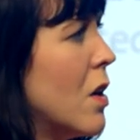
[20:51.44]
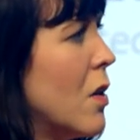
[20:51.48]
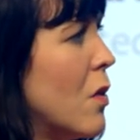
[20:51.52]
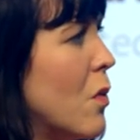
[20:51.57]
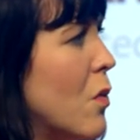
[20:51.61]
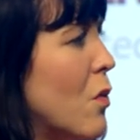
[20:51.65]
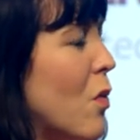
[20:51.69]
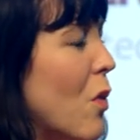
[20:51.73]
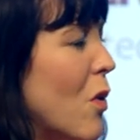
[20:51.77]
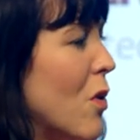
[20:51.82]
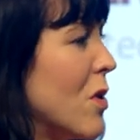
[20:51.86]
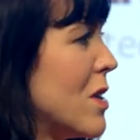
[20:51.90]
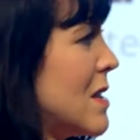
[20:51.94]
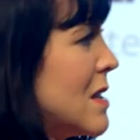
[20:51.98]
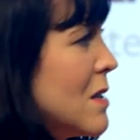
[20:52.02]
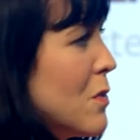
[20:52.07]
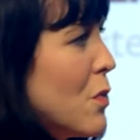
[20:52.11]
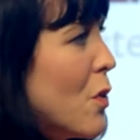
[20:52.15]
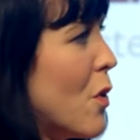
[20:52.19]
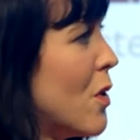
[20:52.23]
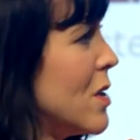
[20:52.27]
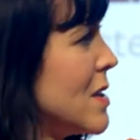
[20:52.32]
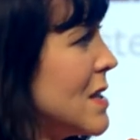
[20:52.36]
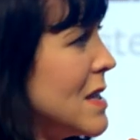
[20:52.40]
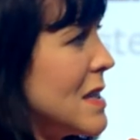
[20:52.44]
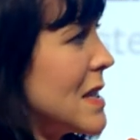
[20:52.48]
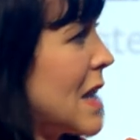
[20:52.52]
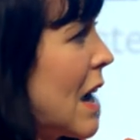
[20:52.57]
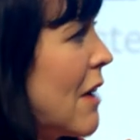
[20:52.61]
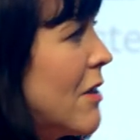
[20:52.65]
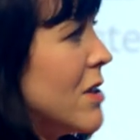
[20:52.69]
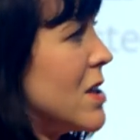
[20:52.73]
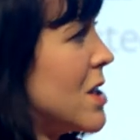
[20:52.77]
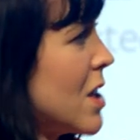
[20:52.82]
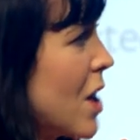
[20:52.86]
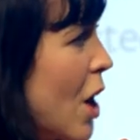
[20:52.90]
what is this
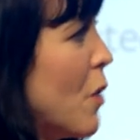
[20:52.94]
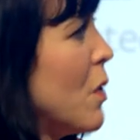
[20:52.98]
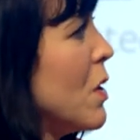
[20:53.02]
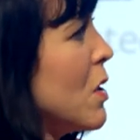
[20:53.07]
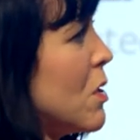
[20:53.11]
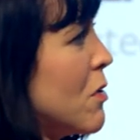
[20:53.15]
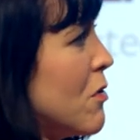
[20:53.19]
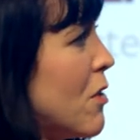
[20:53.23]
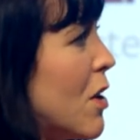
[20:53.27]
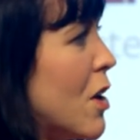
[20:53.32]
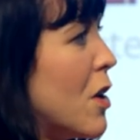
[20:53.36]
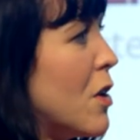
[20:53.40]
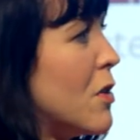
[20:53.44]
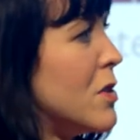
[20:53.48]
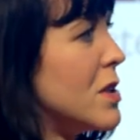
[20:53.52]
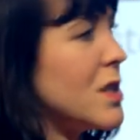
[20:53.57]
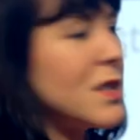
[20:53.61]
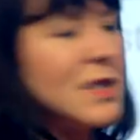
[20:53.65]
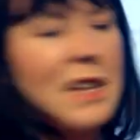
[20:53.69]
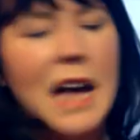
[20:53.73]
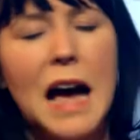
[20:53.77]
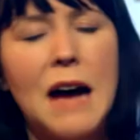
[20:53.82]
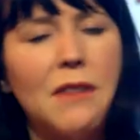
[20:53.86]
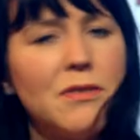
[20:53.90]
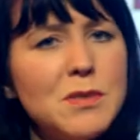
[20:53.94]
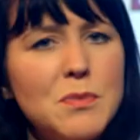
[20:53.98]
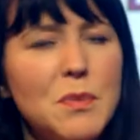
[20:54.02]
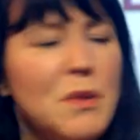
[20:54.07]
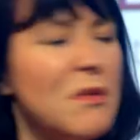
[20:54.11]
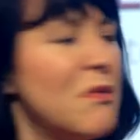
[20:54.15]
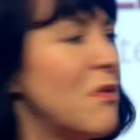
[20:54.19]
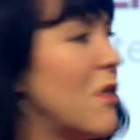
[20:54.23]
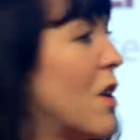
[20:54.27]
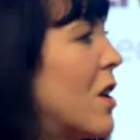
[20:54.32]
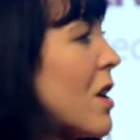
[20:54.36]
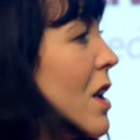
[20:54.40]
character going through. It doesn't have to be
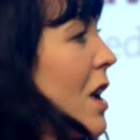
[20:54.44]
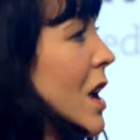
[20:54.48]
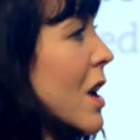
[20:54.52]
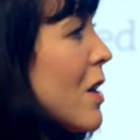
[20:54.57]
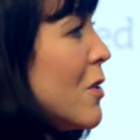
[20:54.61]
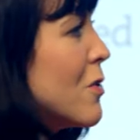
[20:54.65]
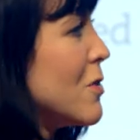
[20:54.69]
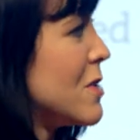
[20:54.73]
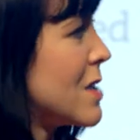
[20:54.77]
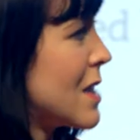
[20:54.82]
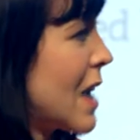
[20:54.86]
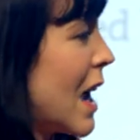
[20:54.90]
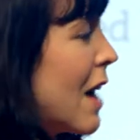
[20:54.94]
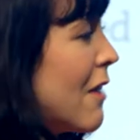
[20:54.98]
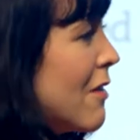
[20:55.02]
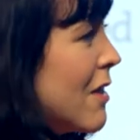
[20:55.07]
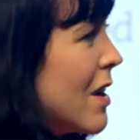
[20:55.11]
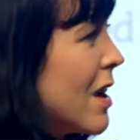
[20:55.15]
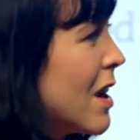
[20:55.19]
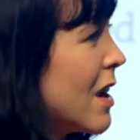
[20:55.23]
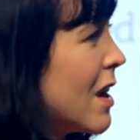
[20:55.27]
funny or scary.